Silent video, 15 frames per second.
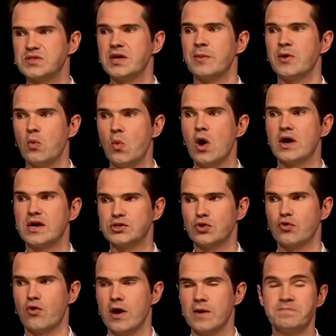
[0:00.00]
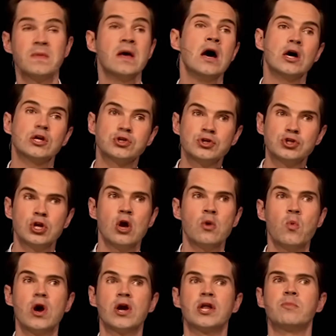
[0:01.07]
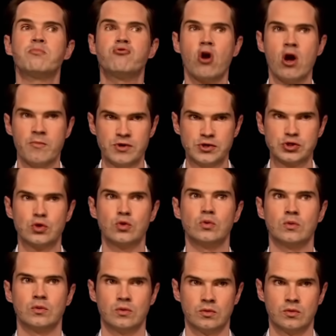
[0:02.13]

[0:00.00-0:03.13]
with someone at work is all right, as long as you don't work in a primary school.